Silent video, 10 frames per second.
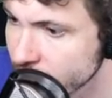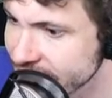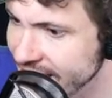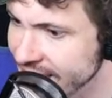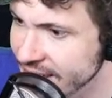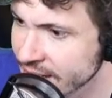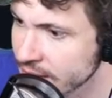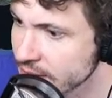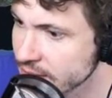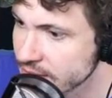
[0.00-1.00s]
Was it in here?
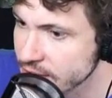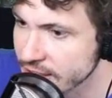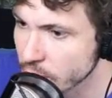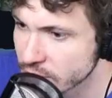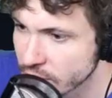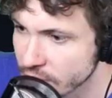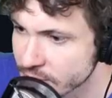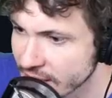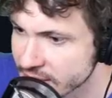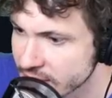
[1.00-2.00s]
Do these doors close
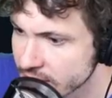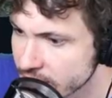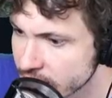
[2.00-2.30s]
themselves?